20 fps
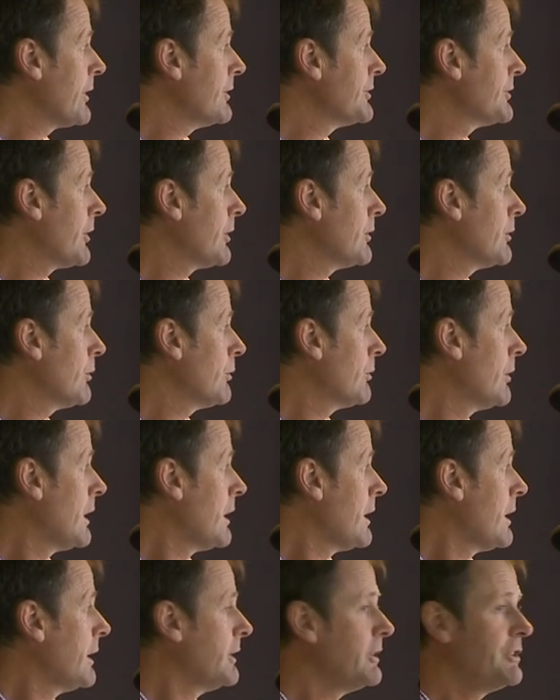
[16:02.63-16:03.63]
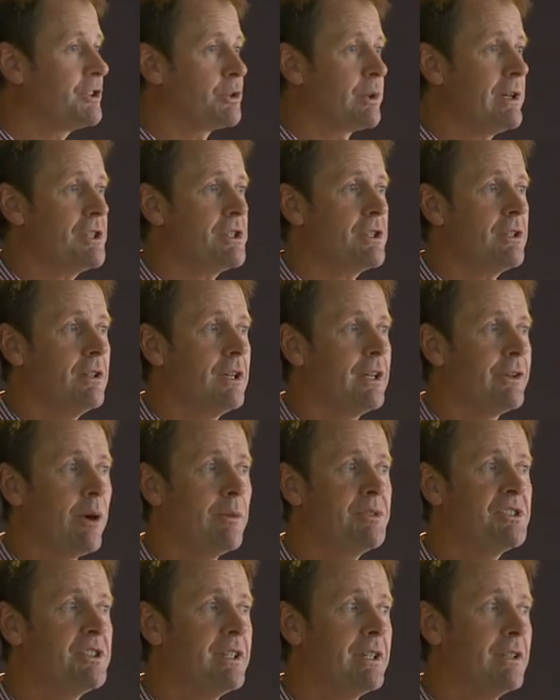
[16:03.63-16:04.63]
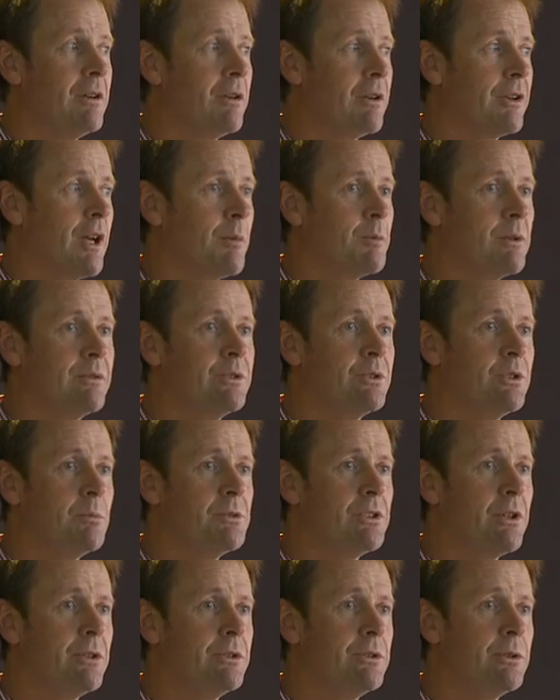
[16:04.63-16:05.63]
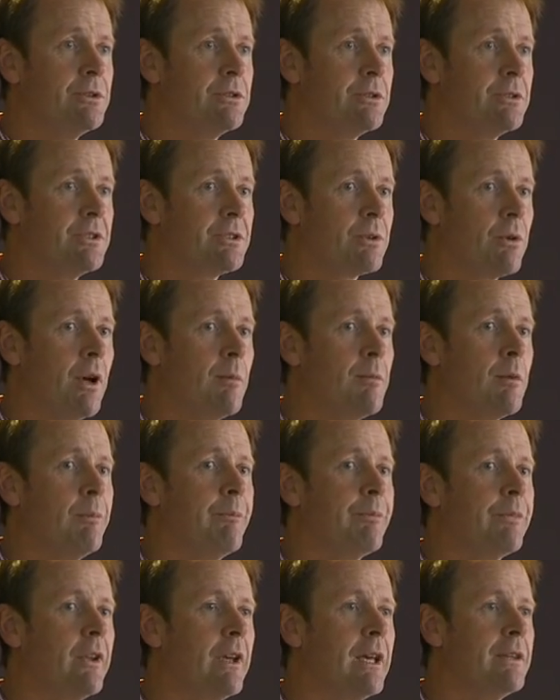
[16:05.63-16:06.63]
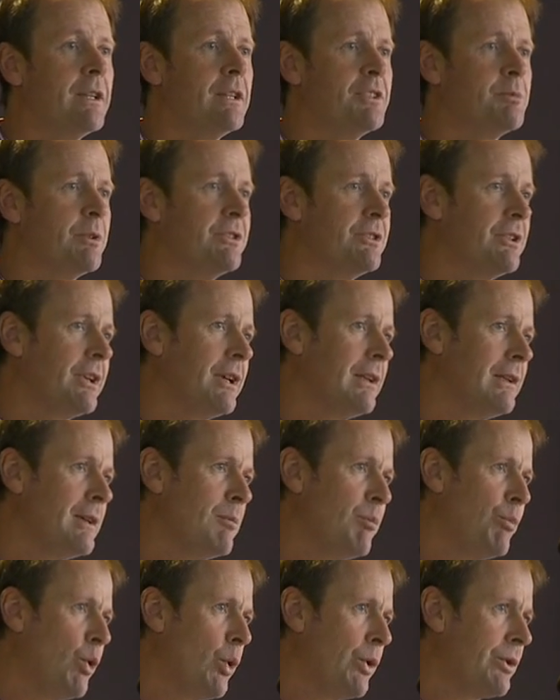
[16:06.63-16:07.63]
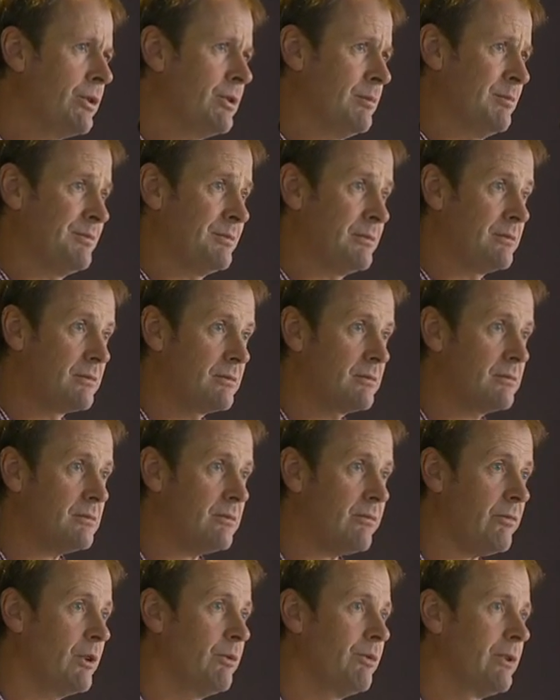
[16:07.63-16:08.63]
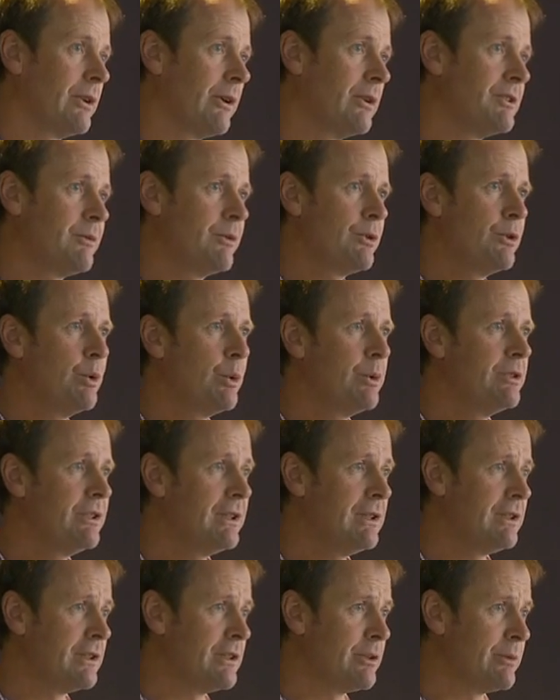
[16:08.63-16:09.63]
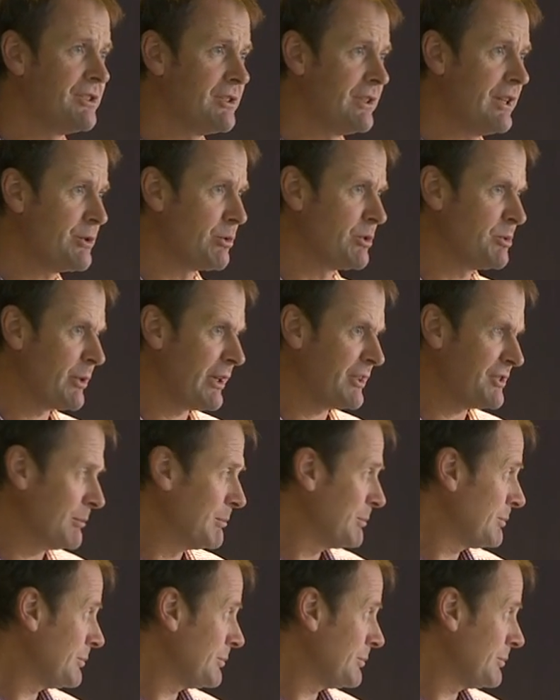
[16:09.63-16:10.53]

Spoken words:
So stretch and offset are a couple of terms I'll use to describe them. And that's particularly important for those of you who are dealing in the residential space.